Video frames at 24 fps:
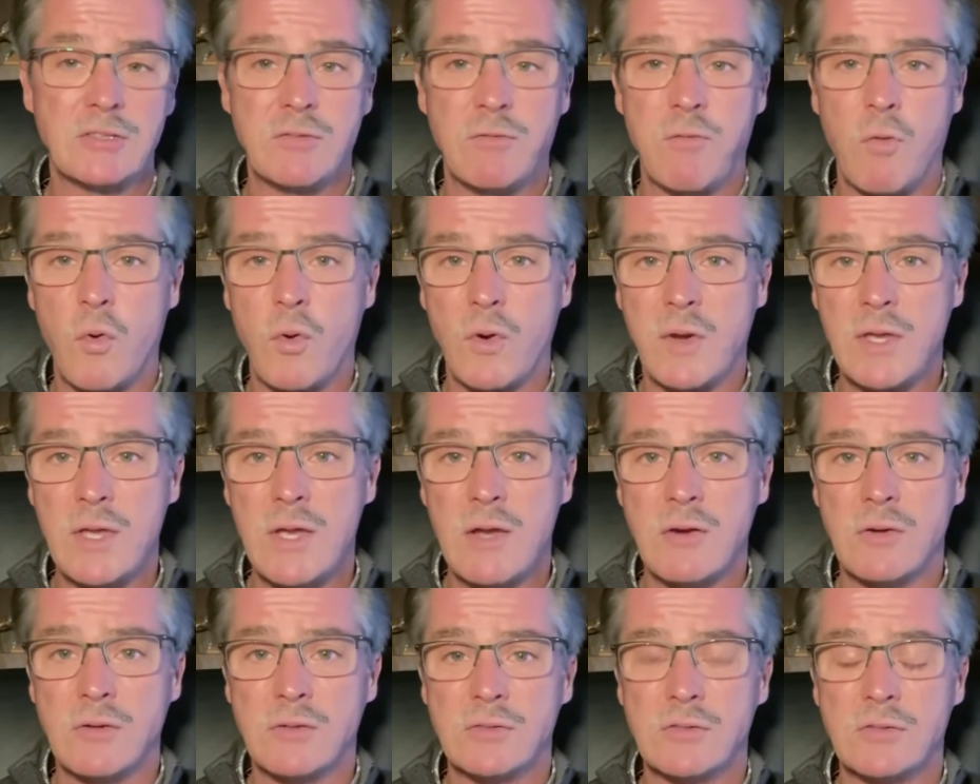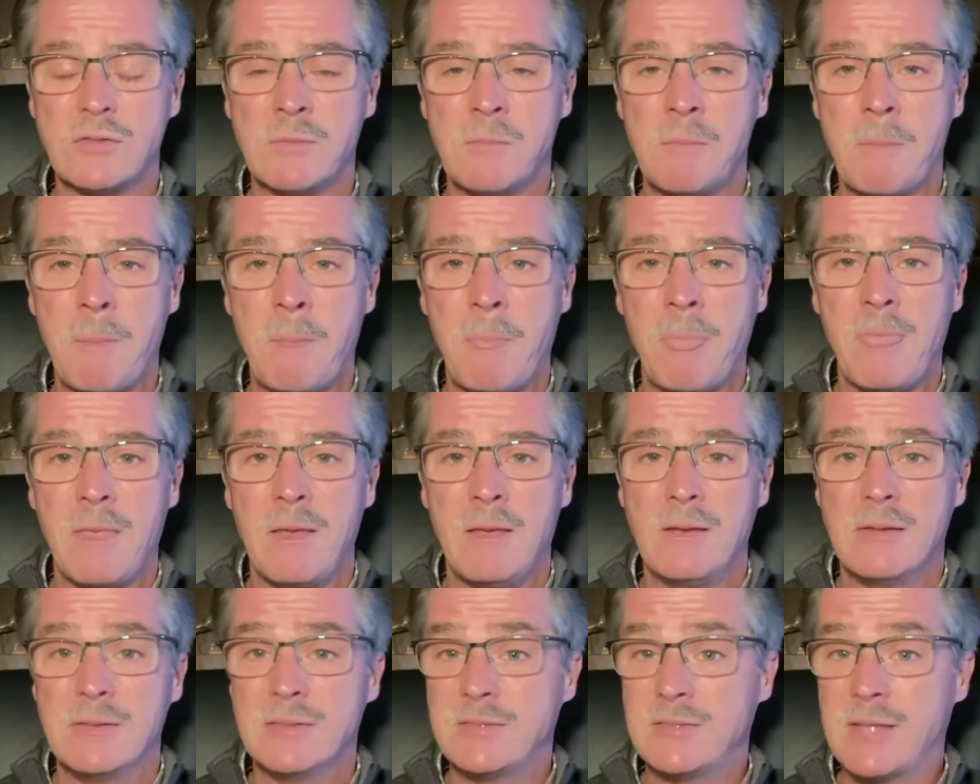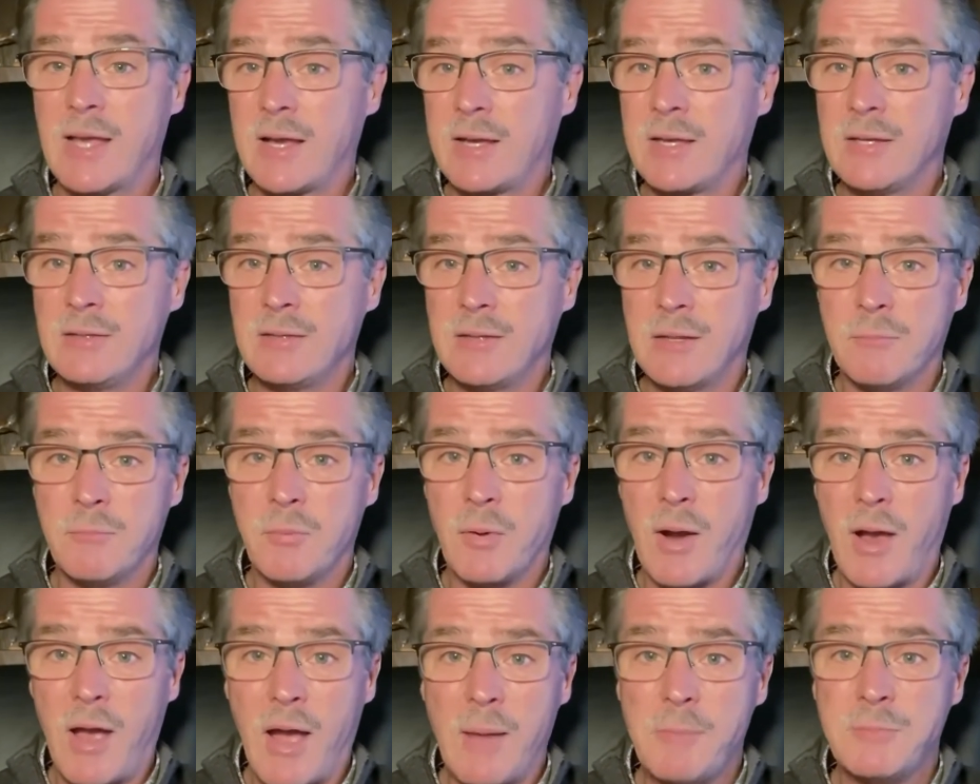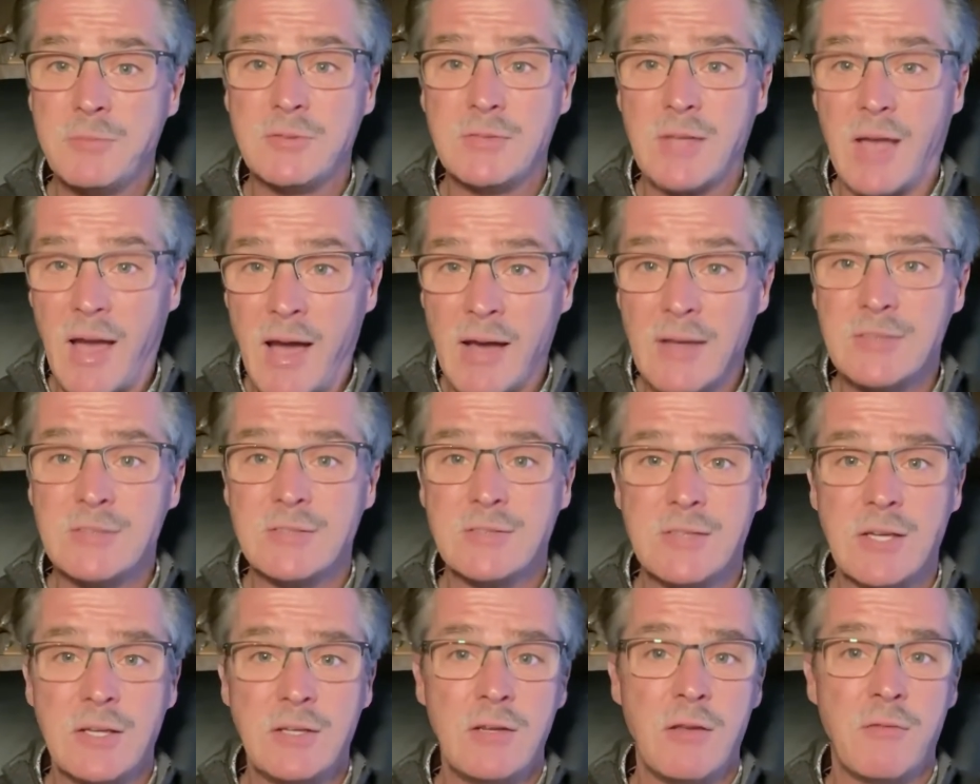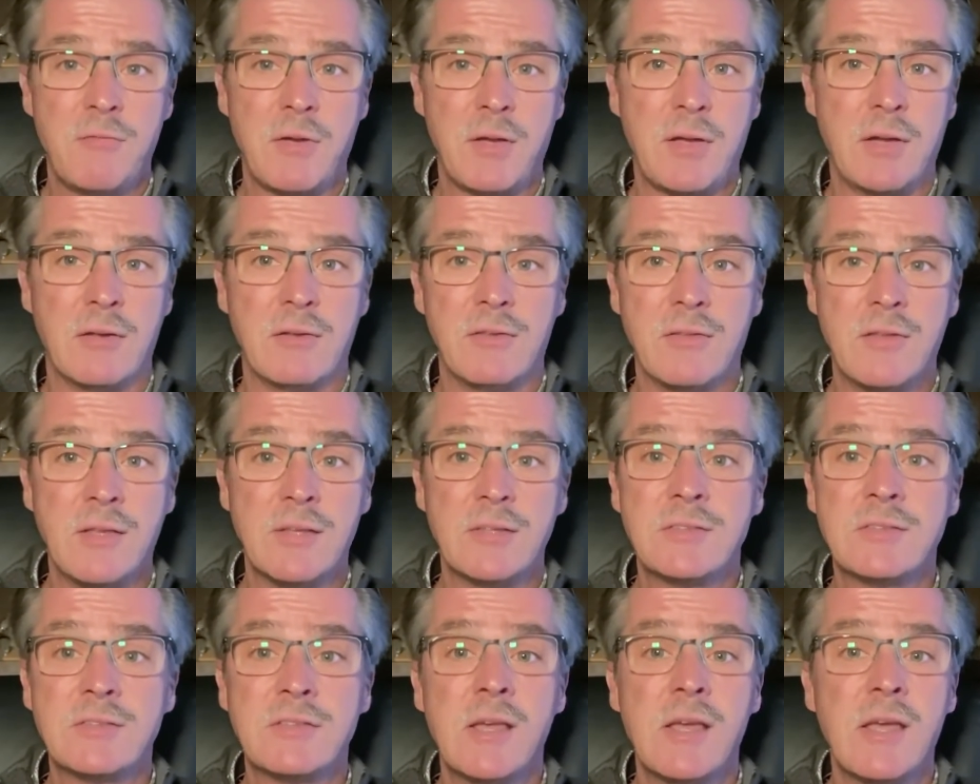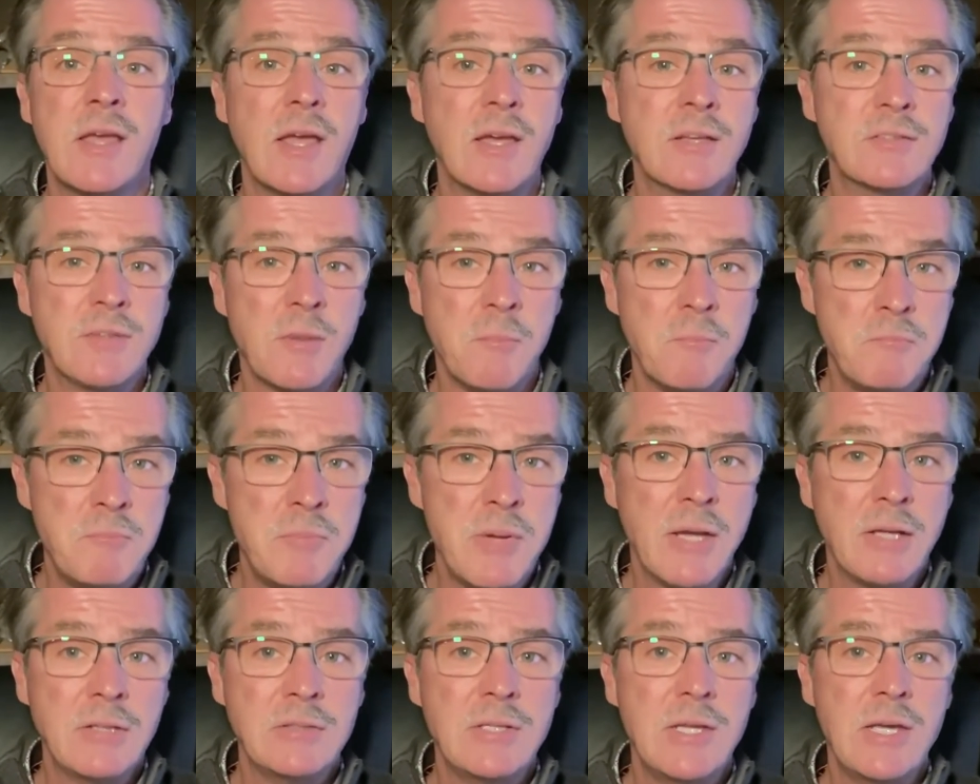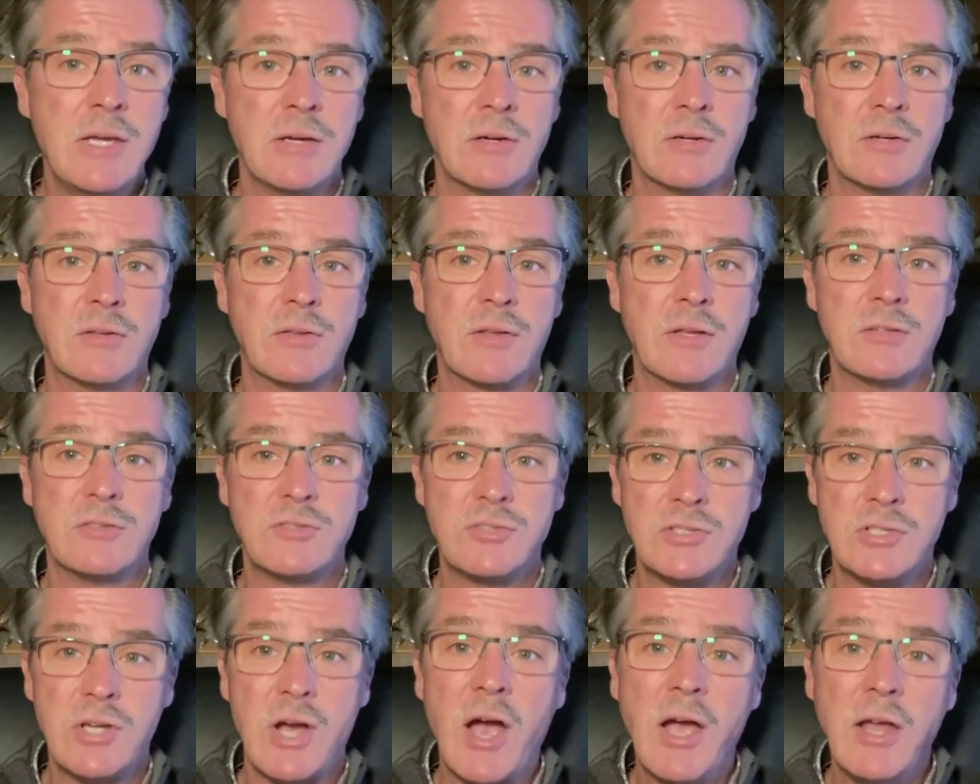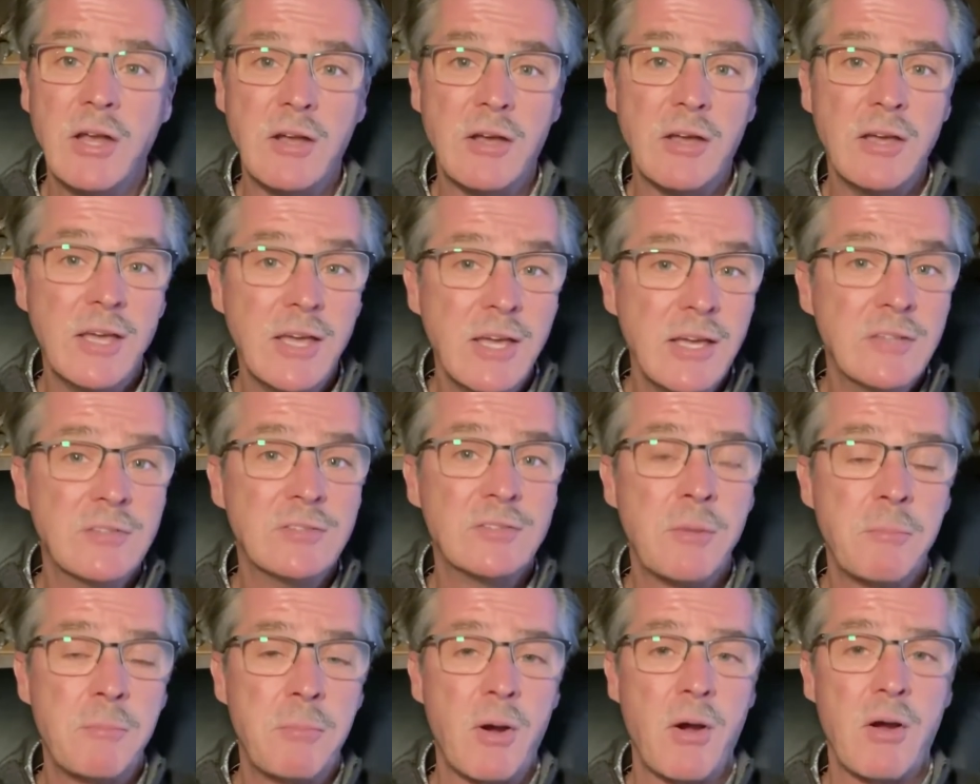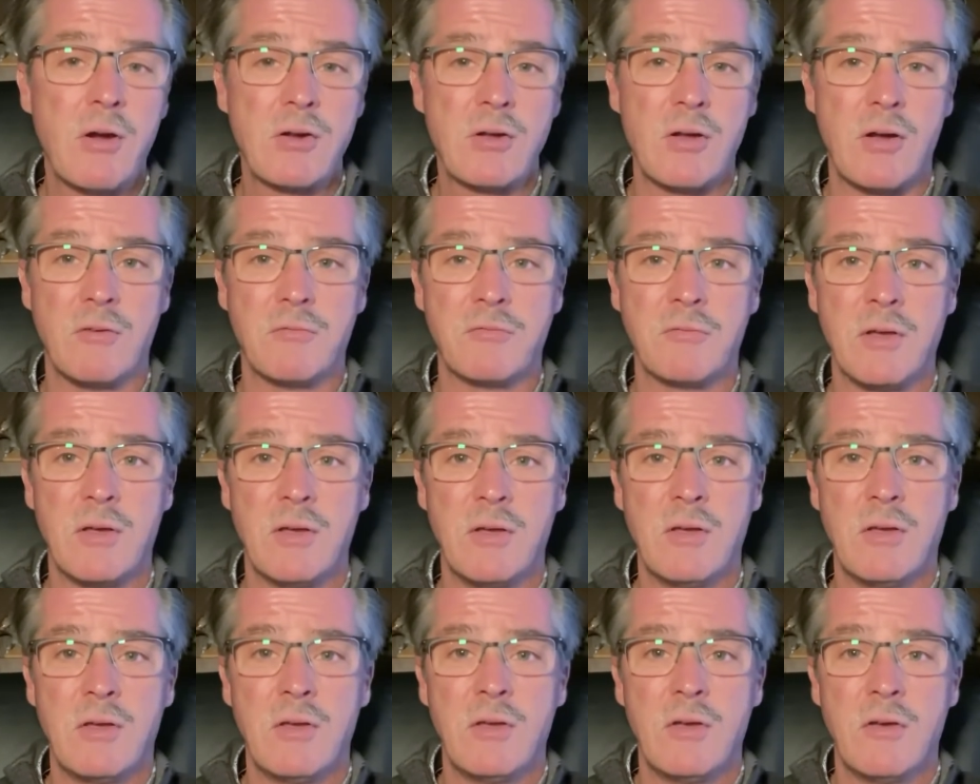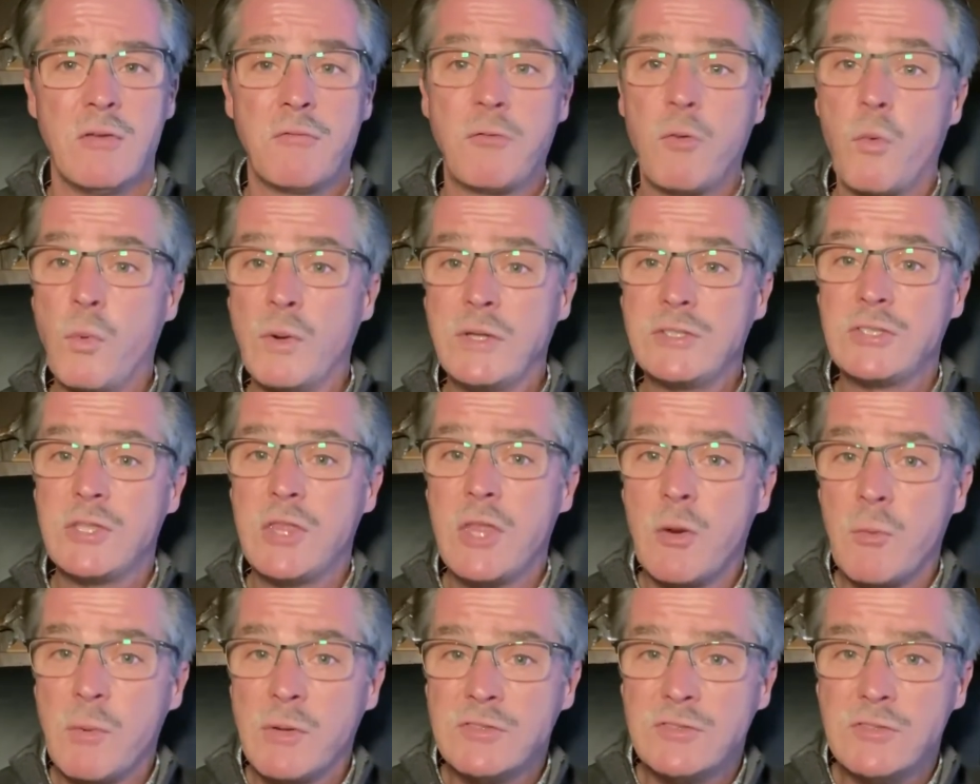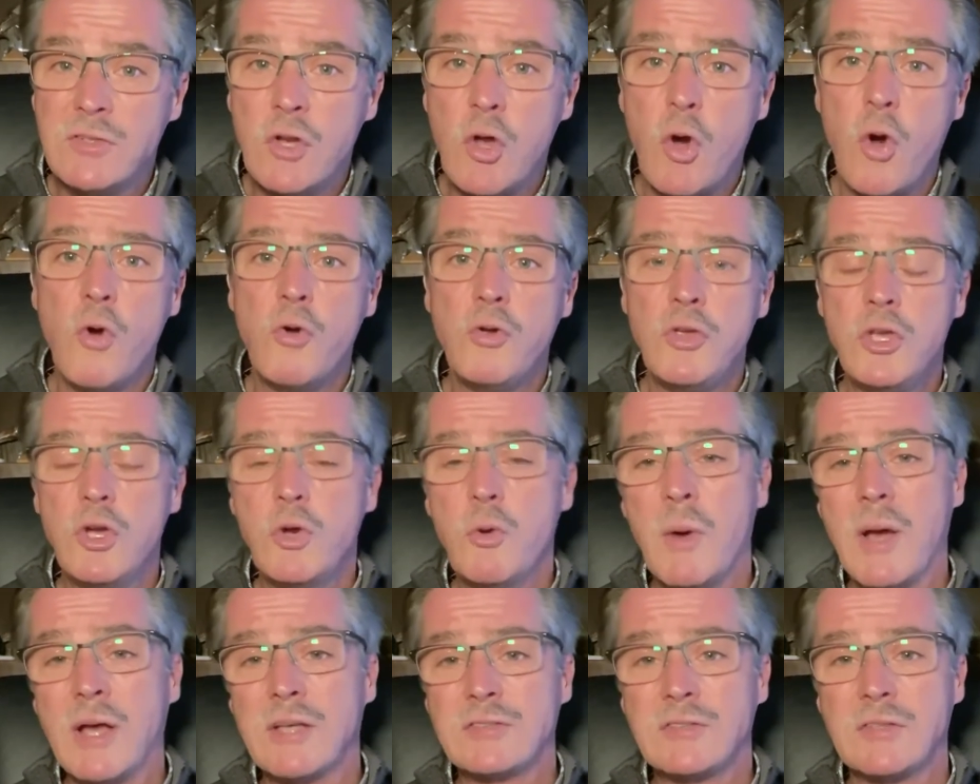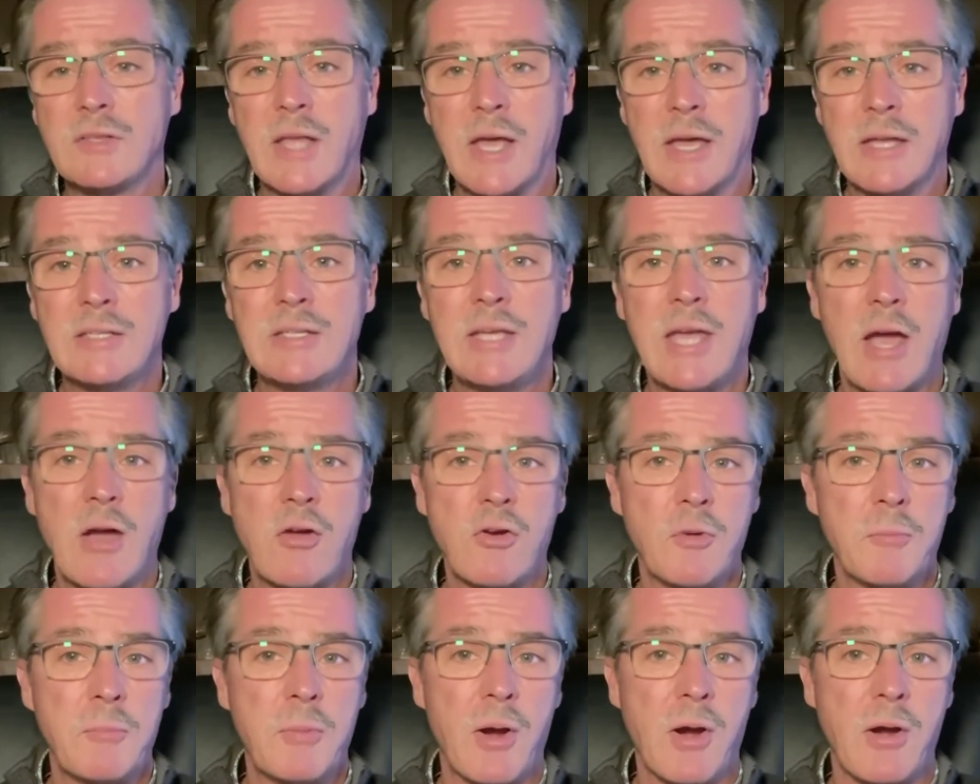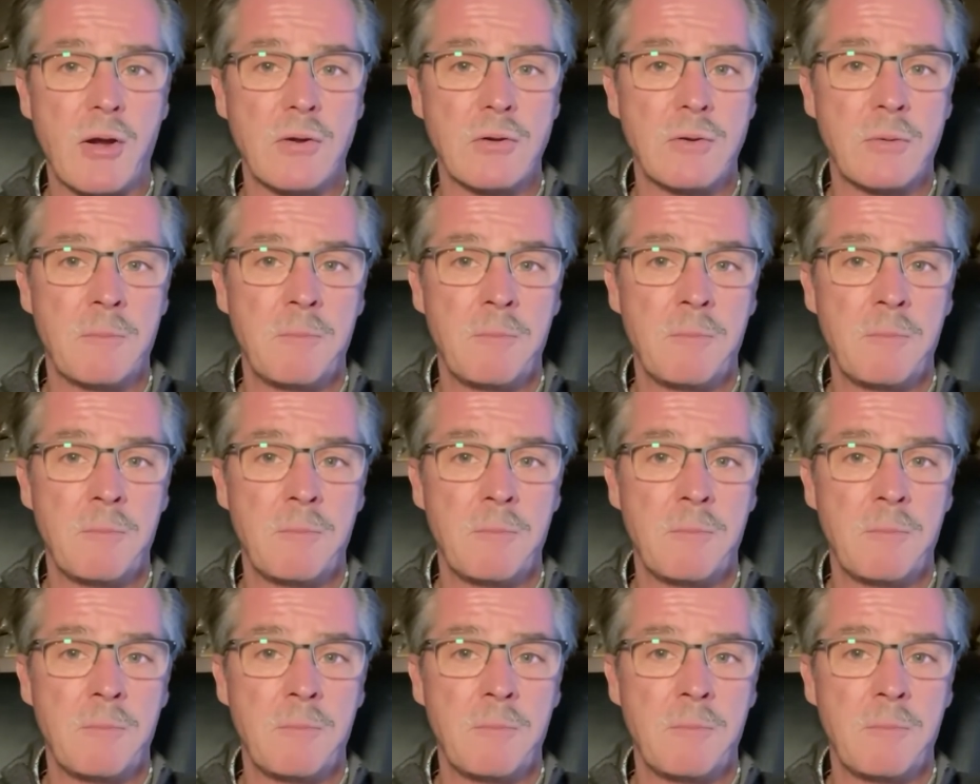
4 years. Second, and perhaps as significant, this is a big deal that China is a part of, for which there is no US-led counterpart.